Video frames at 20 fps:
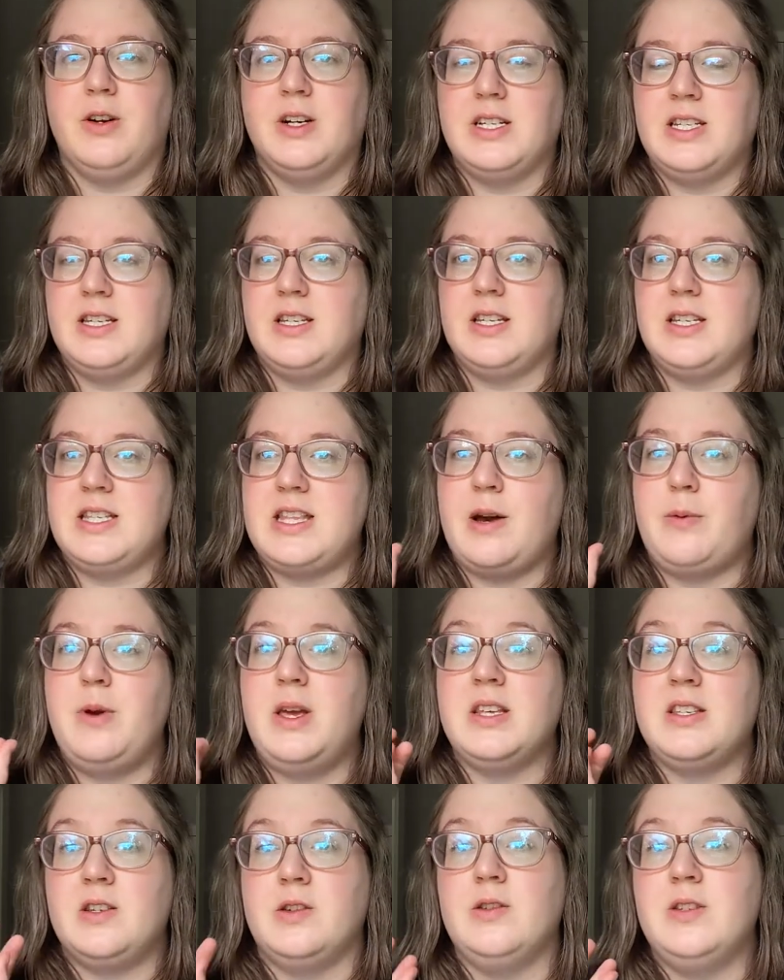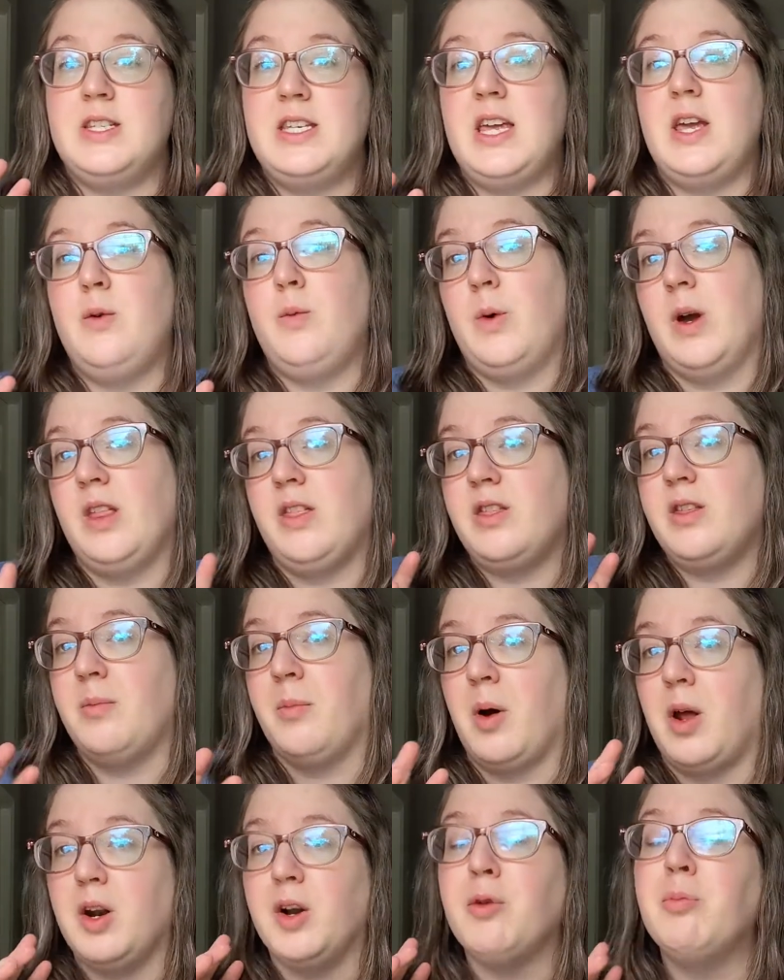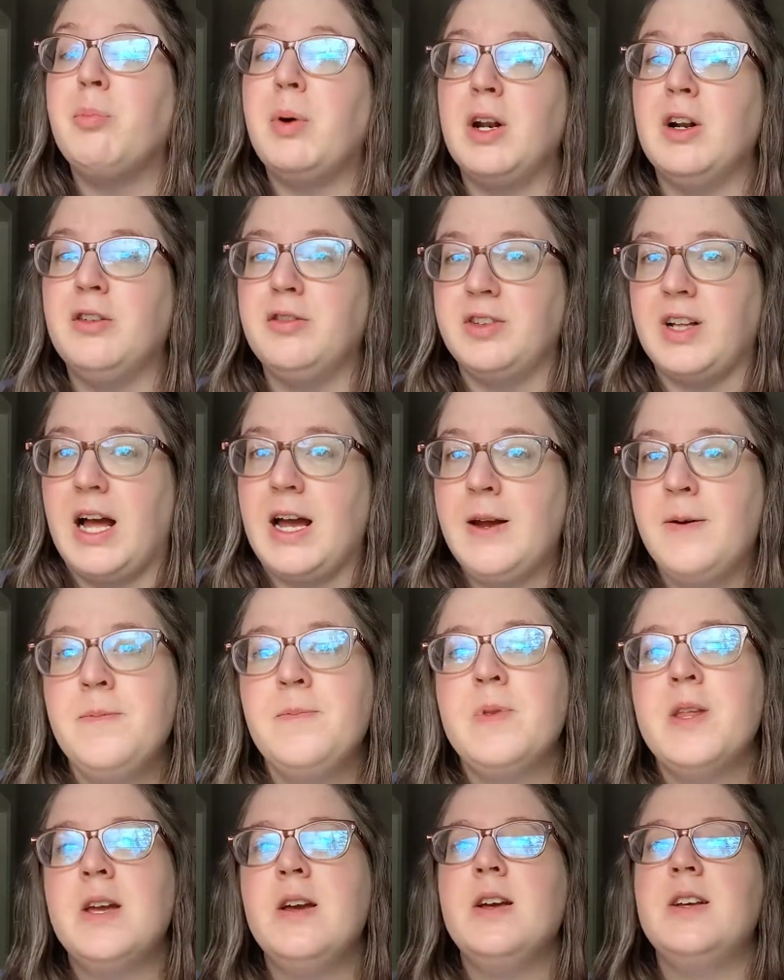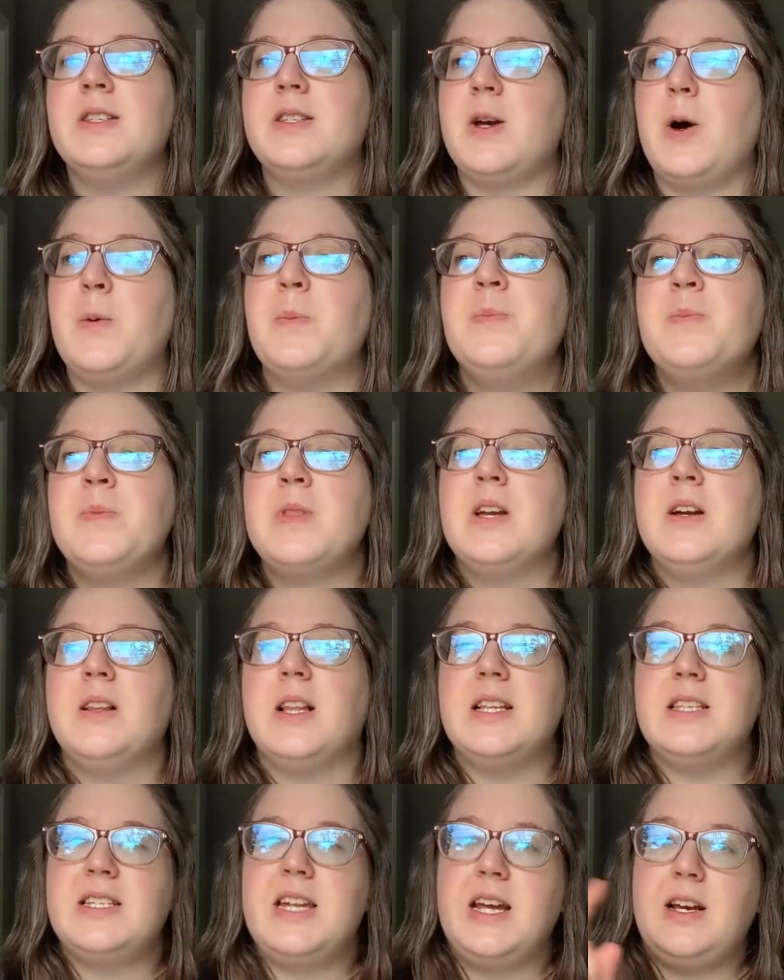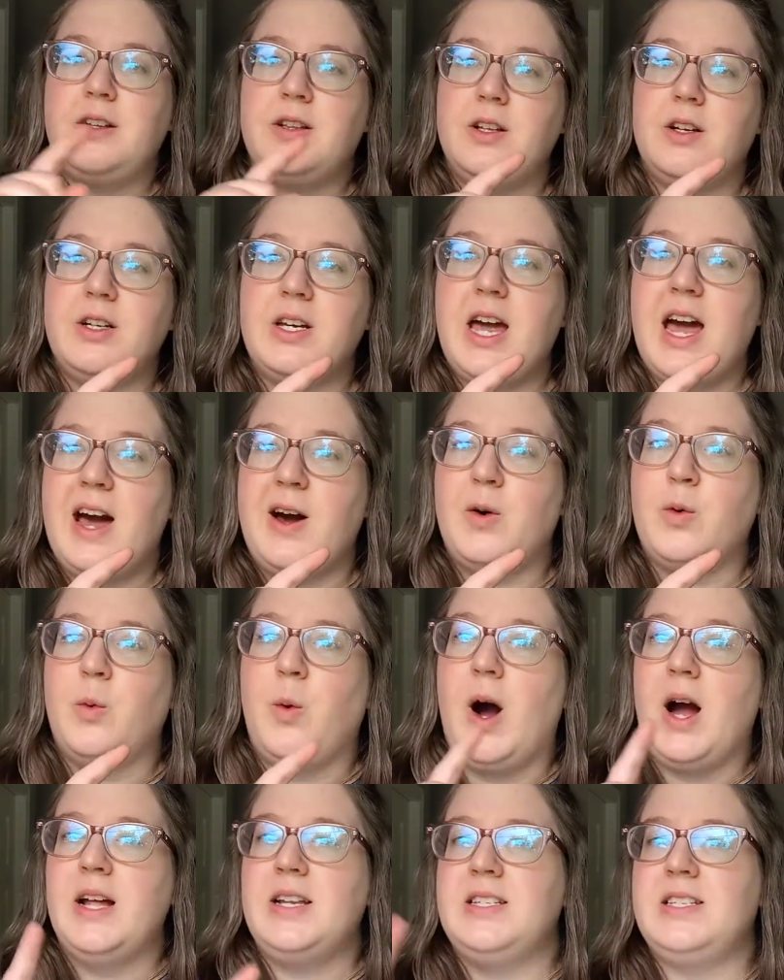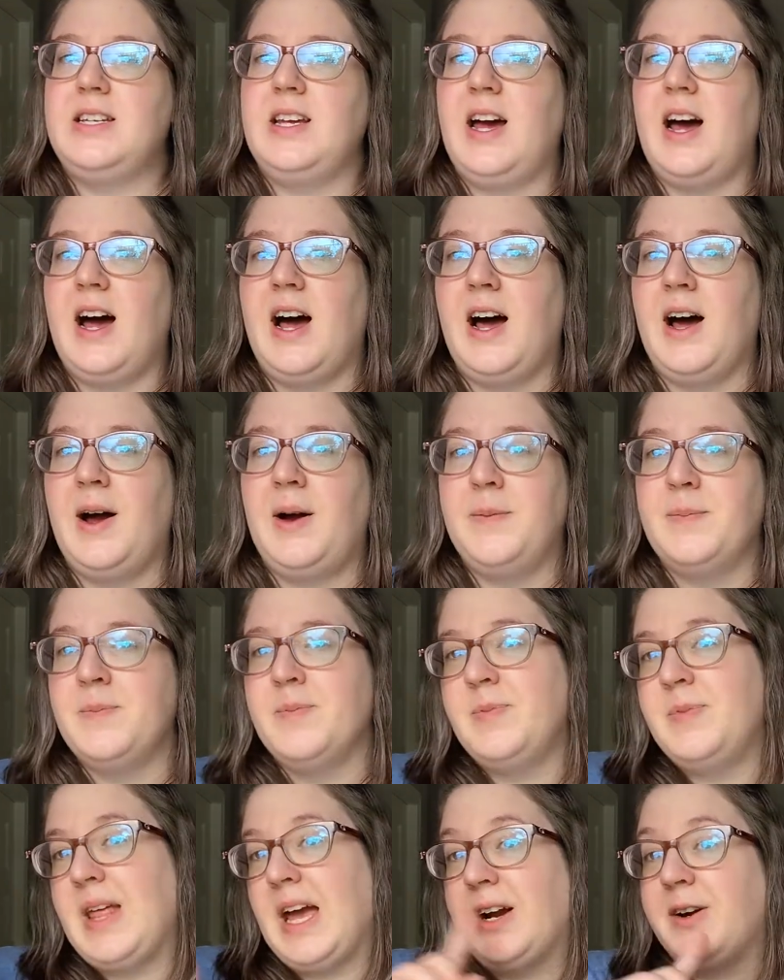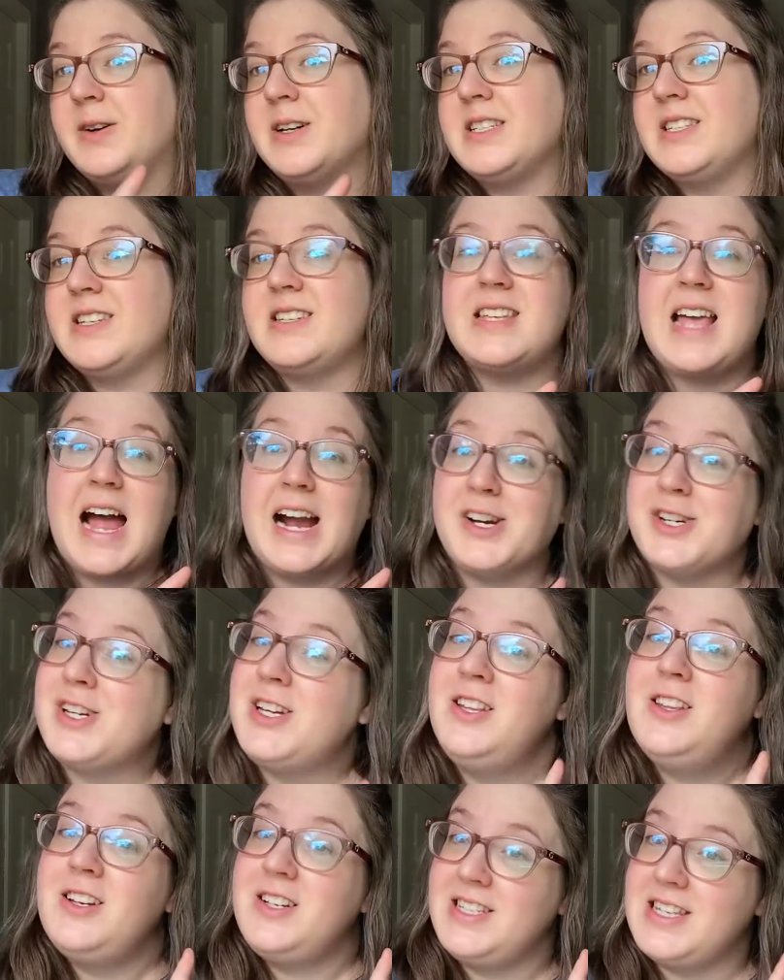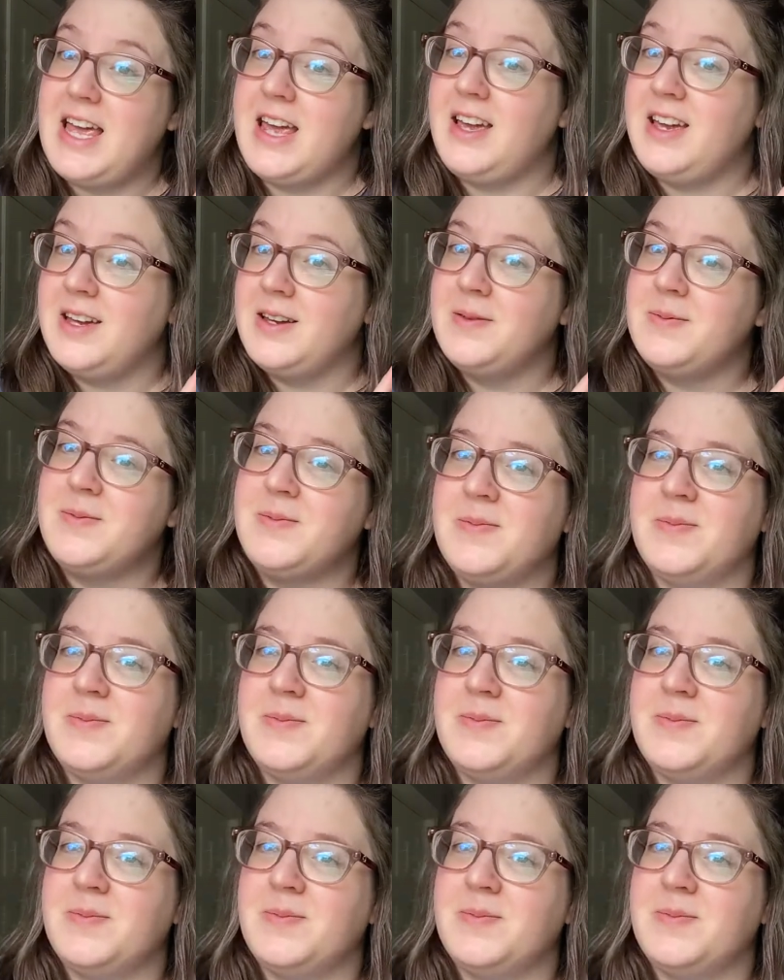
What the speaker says: chrysalis that we associate with the monarch butterfly. So let's take a look at what that chrysalis actually looks like.